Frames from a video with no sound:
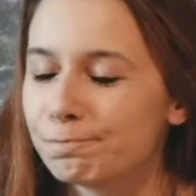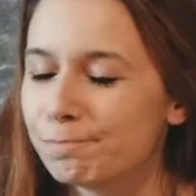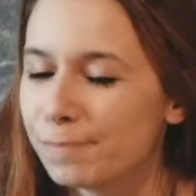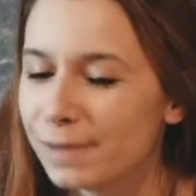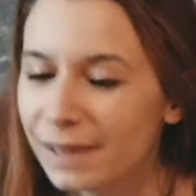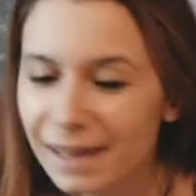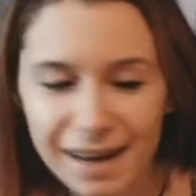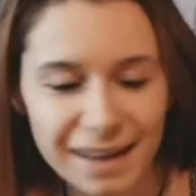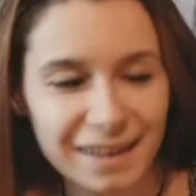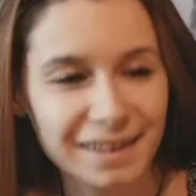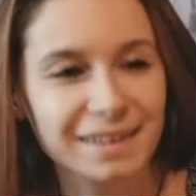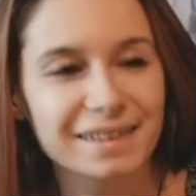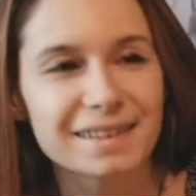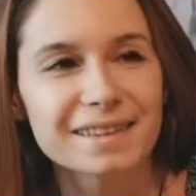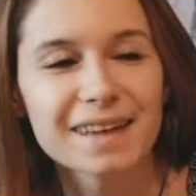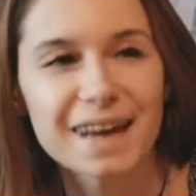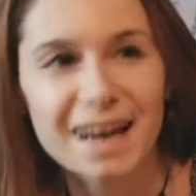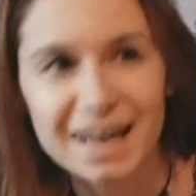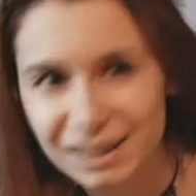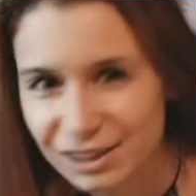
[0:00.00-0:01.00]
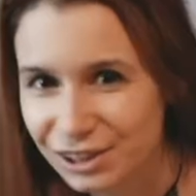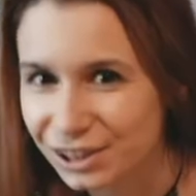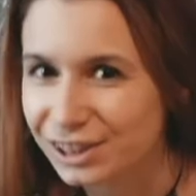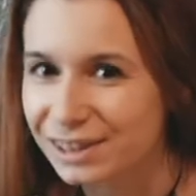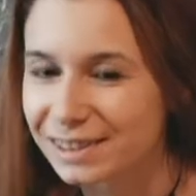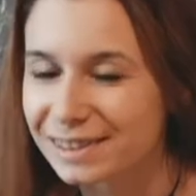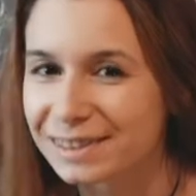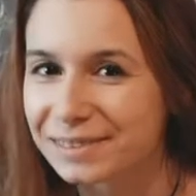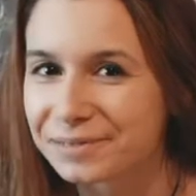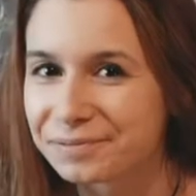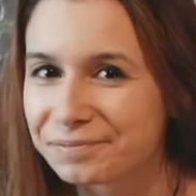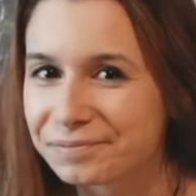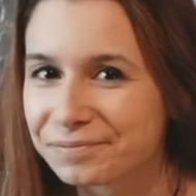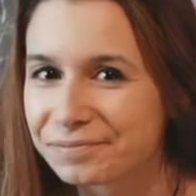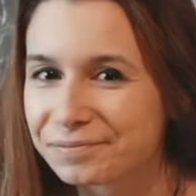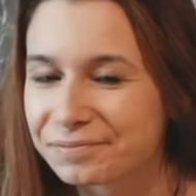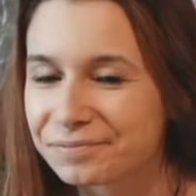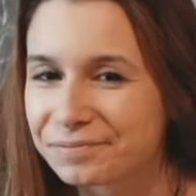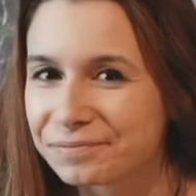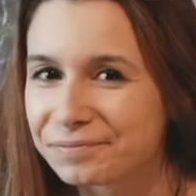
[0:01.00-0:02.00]
Blood and ashes.
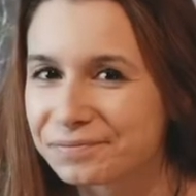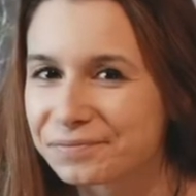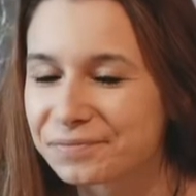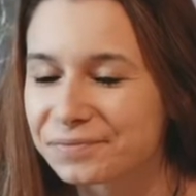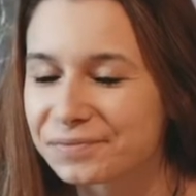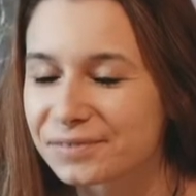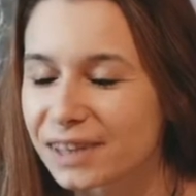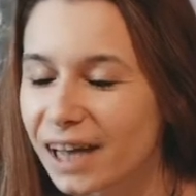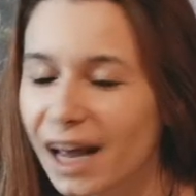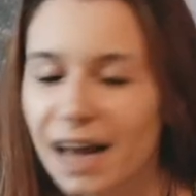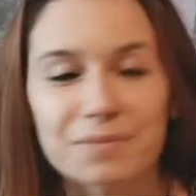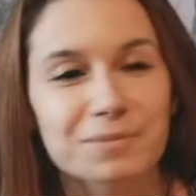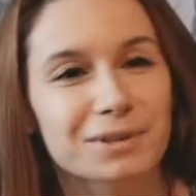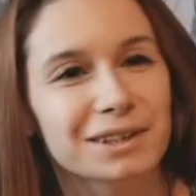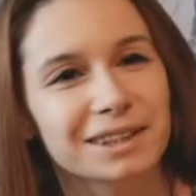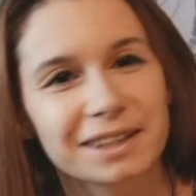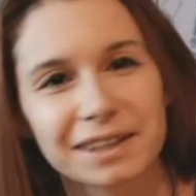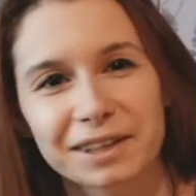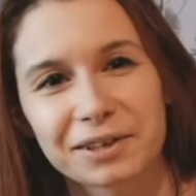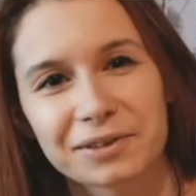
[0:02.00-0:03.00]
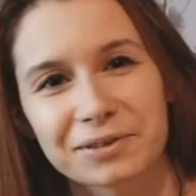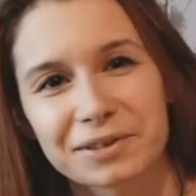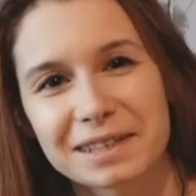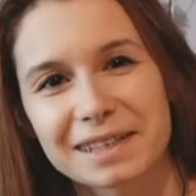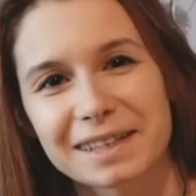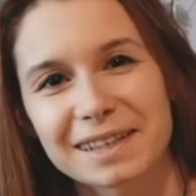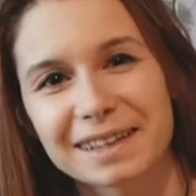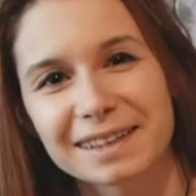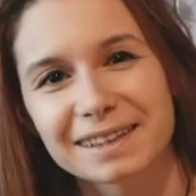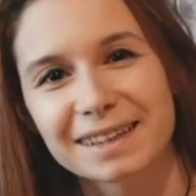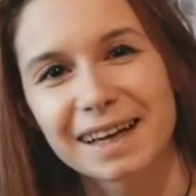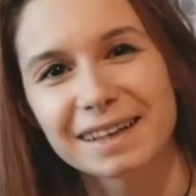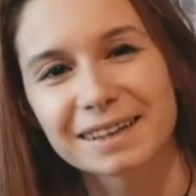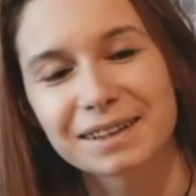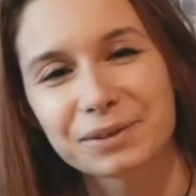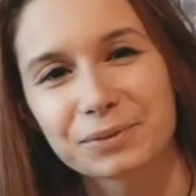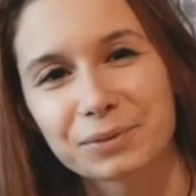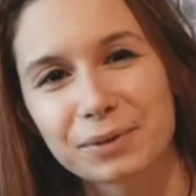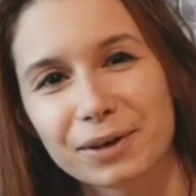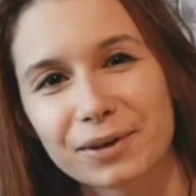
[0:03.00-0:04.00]
I'm ridiculously
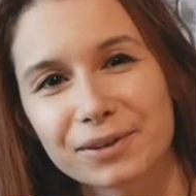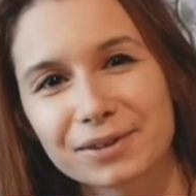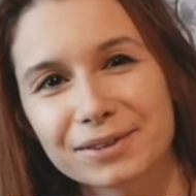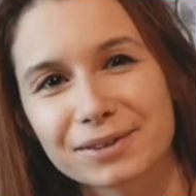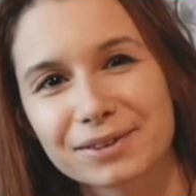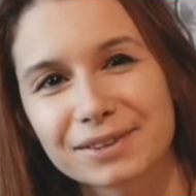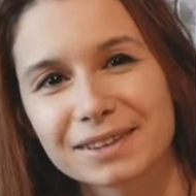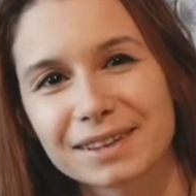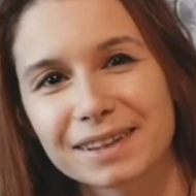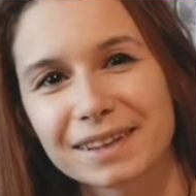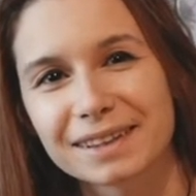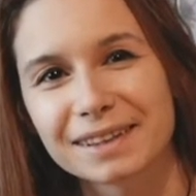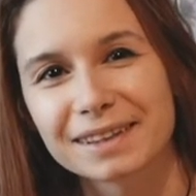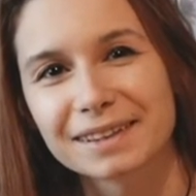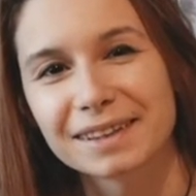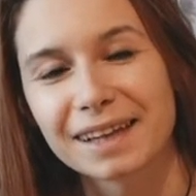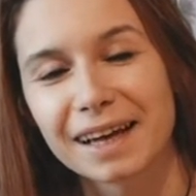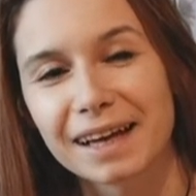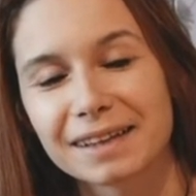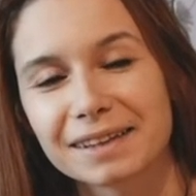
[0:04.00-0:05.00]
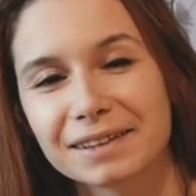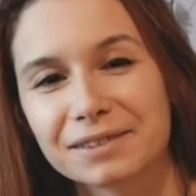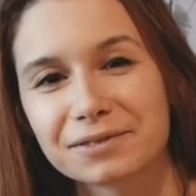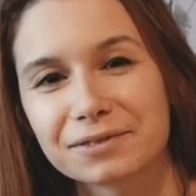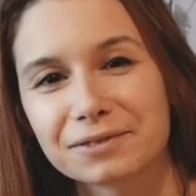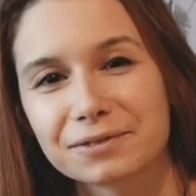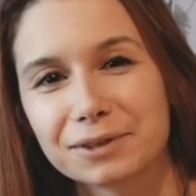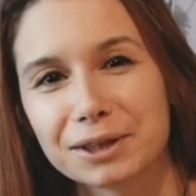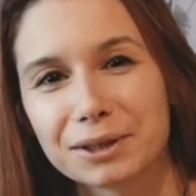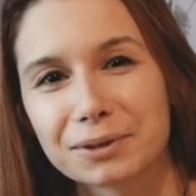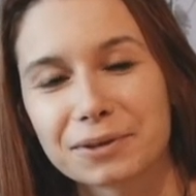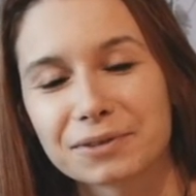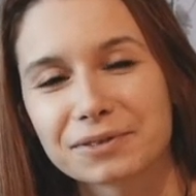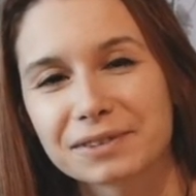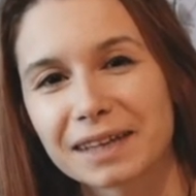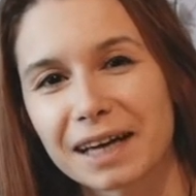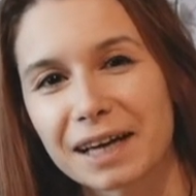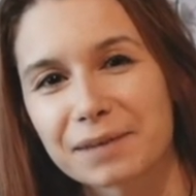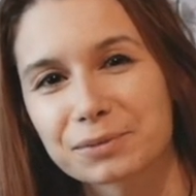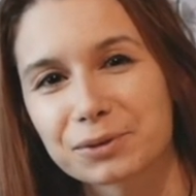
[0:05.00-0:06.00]
excited we got to see the native Wheel
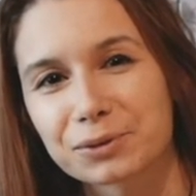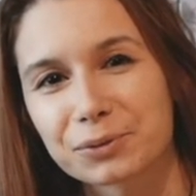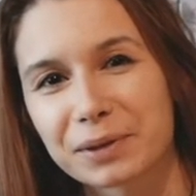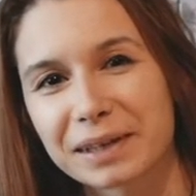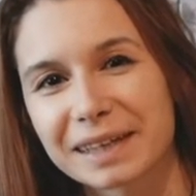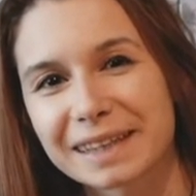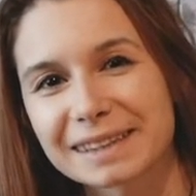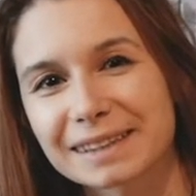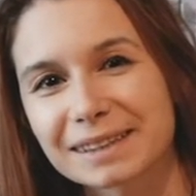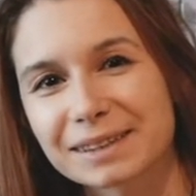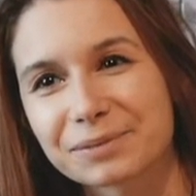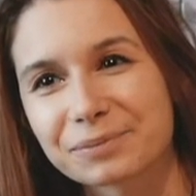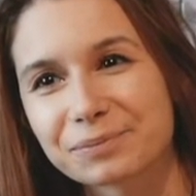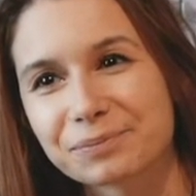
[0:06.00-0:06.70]
of Time swears.